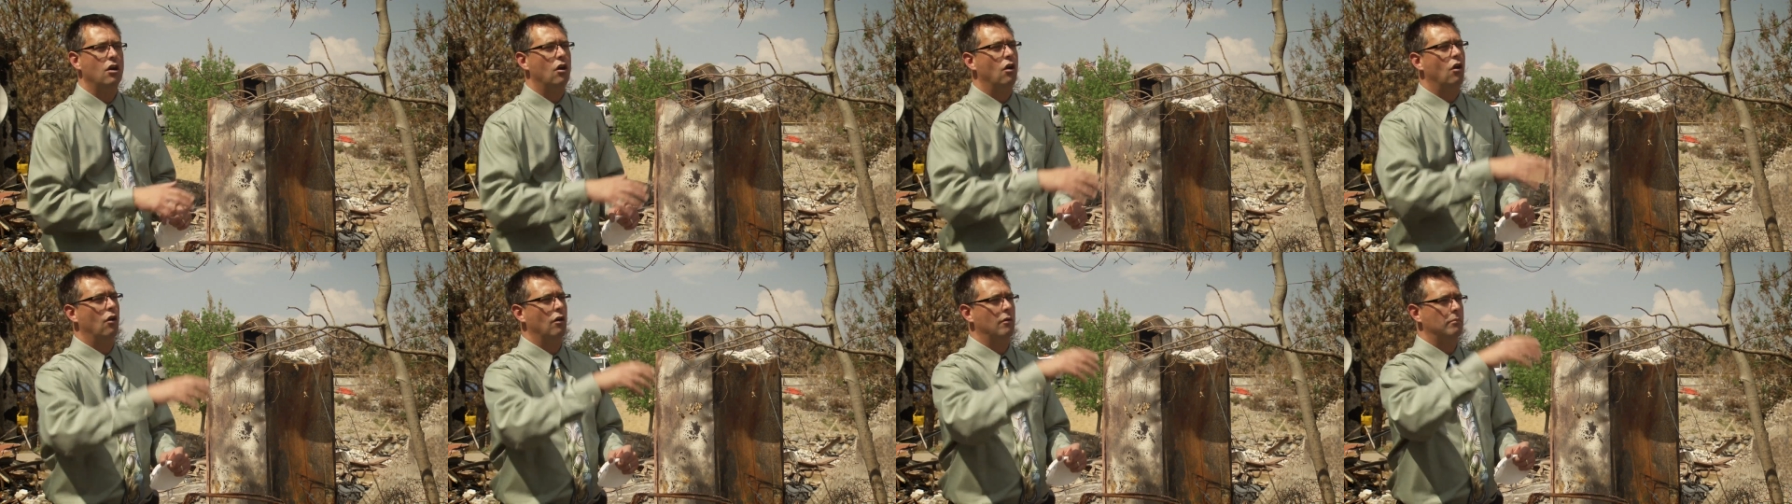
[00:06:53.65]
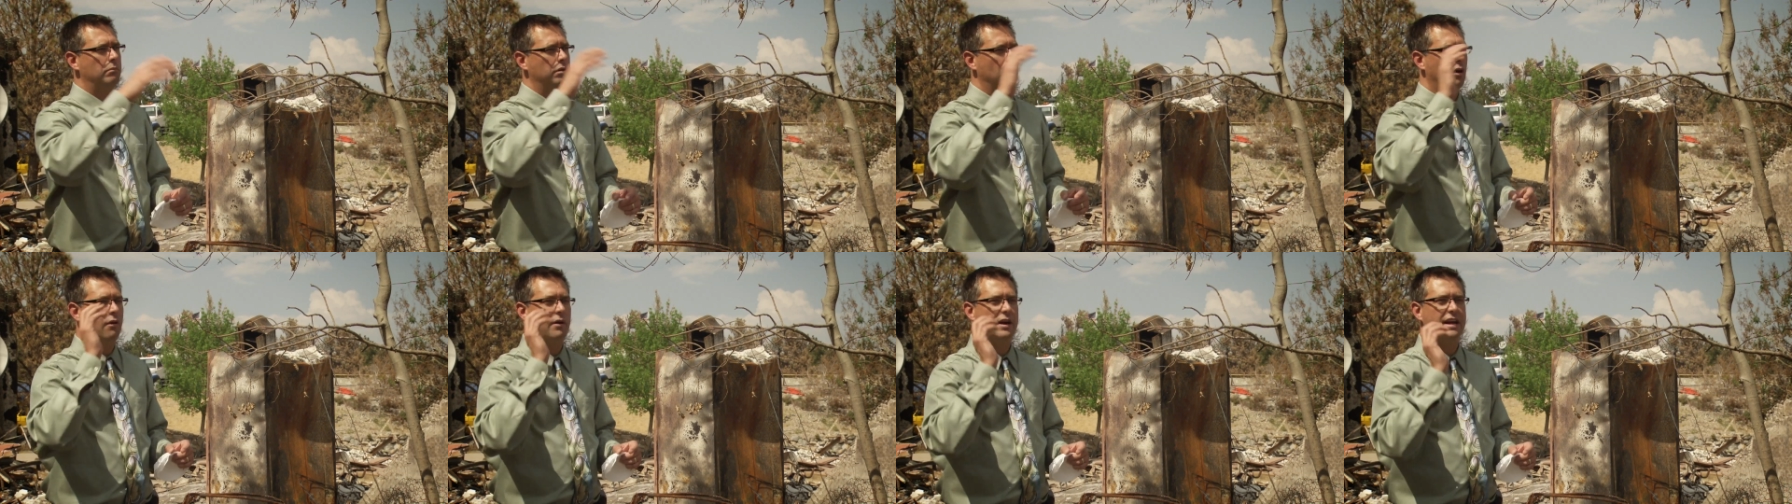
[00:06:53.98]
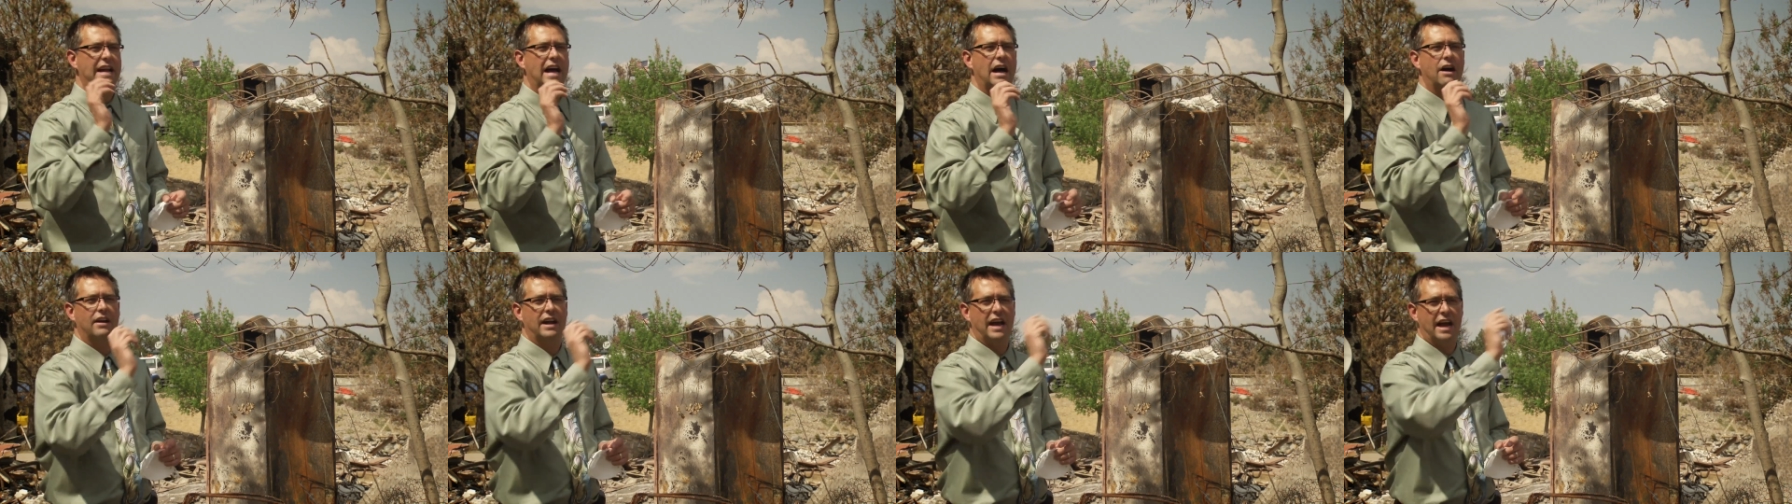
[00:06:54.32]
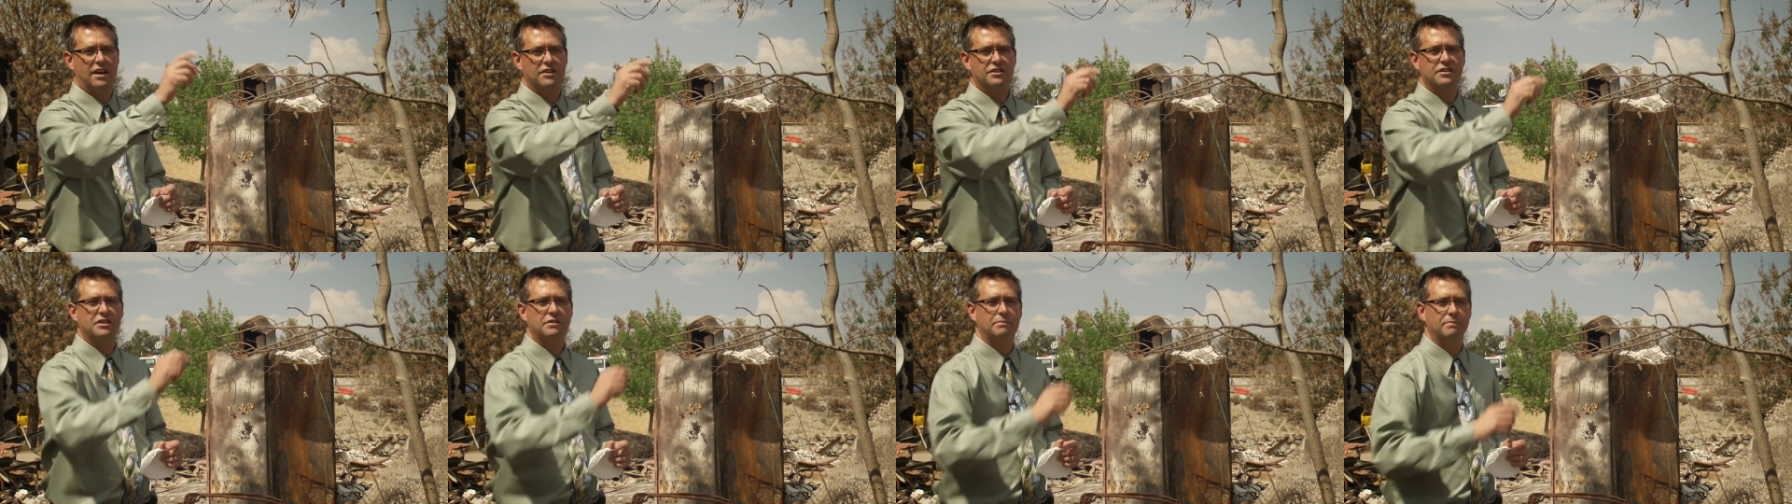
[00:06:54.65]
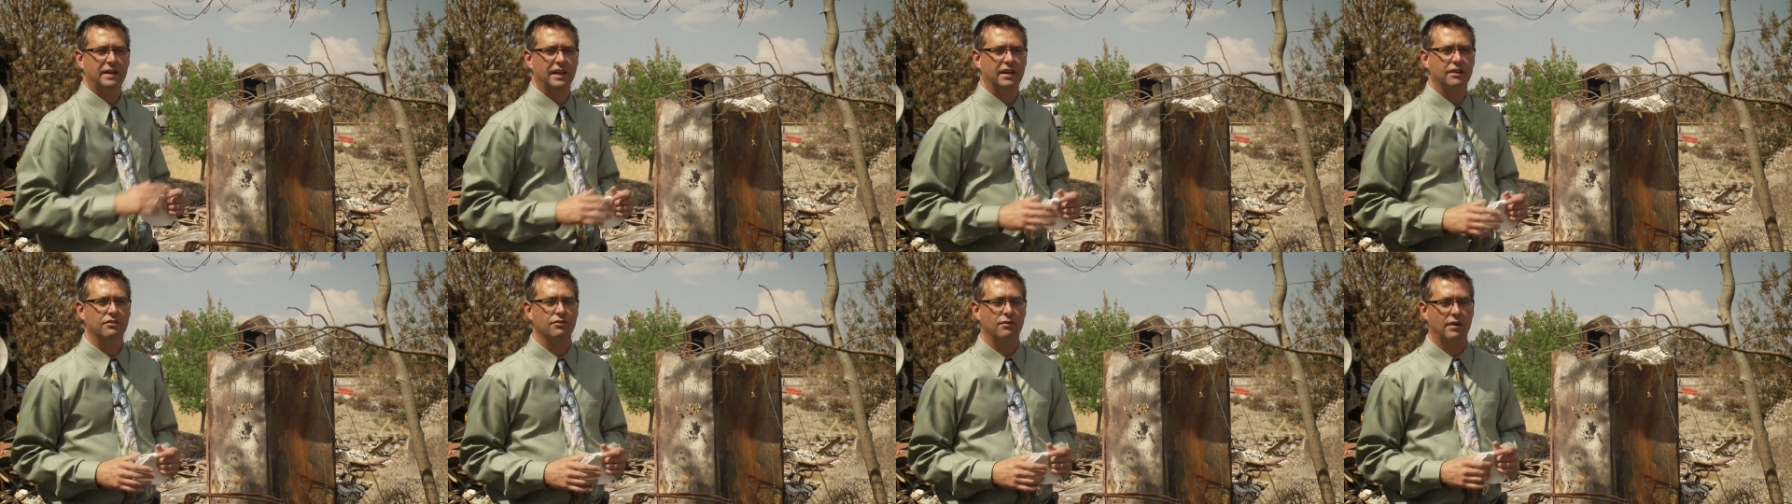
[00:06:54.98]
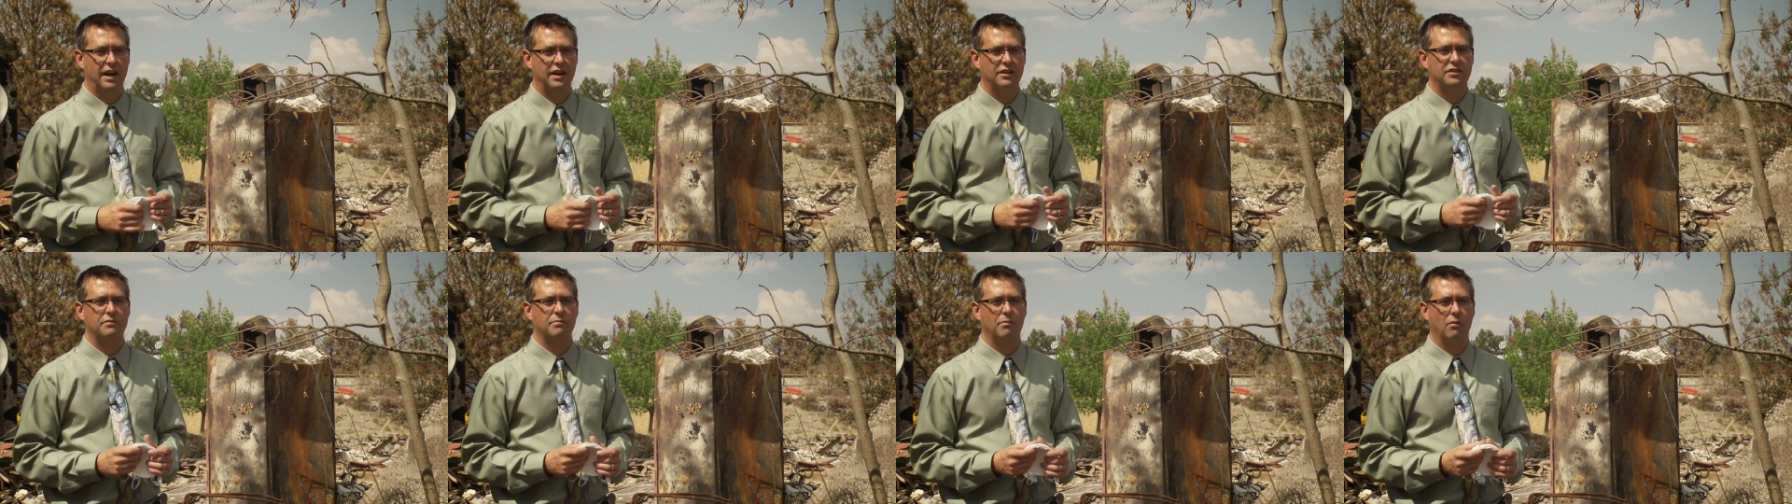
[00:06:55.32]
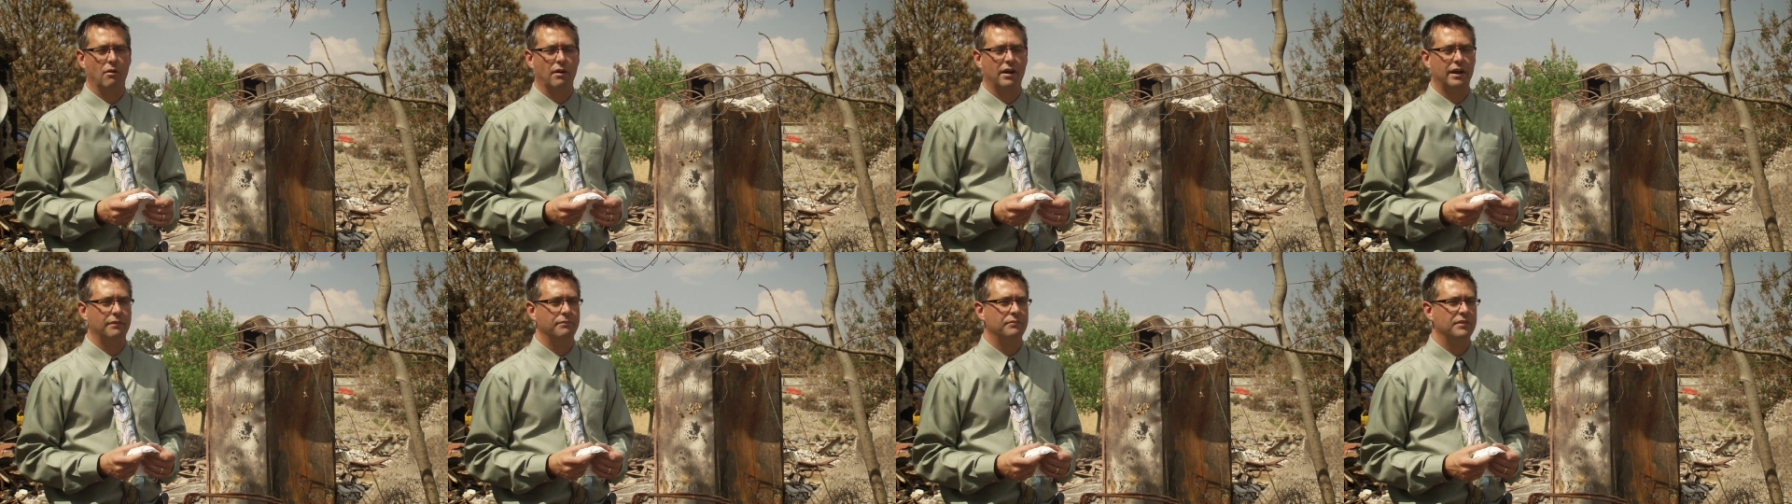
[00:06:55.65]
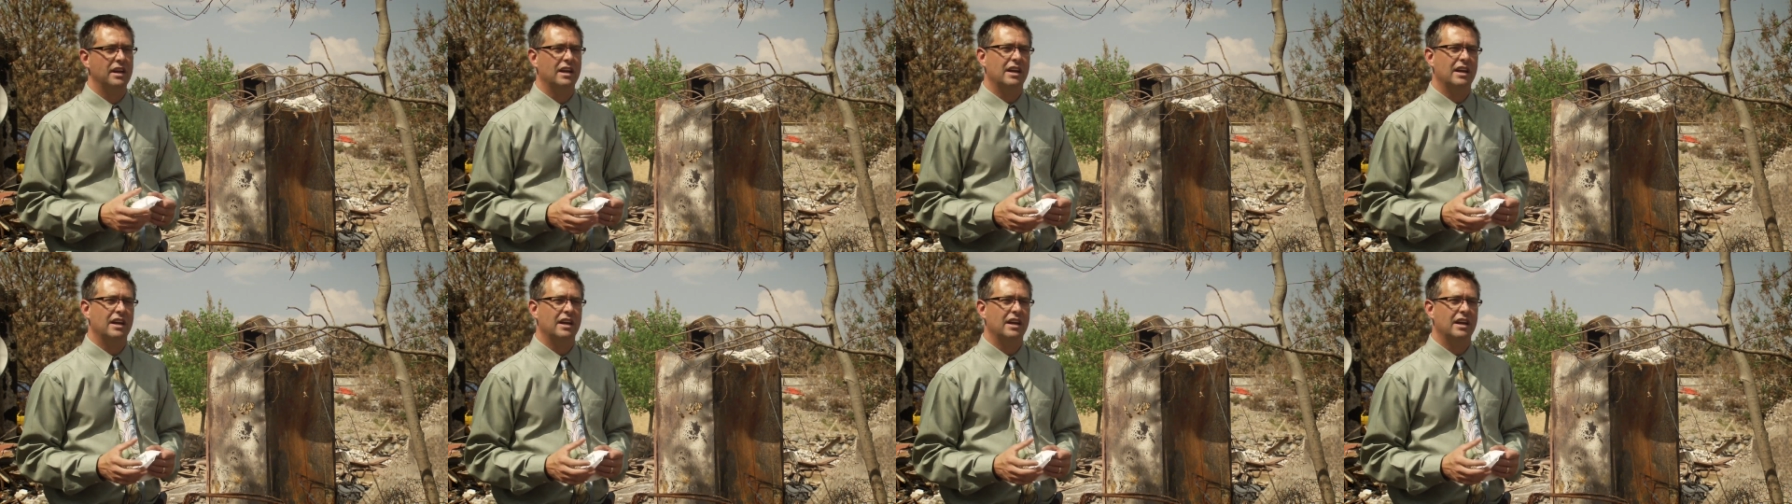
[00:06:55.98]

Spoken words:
or blowing out as it's being transported.